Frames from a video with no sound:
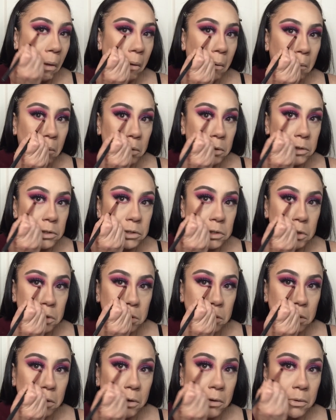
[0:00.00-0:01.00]
We're just going
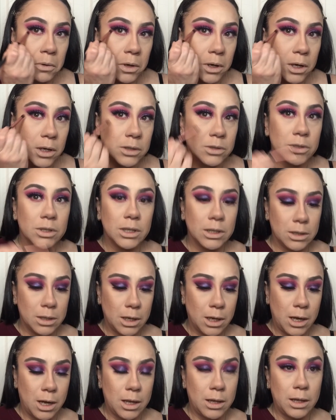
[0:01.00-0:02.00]
to go underneath the
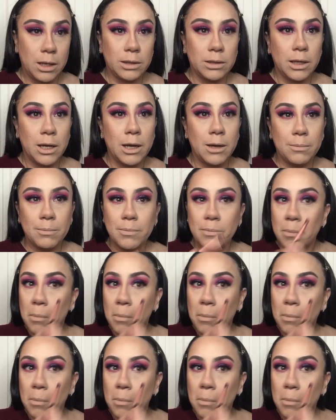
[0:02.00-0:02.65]
eye like that.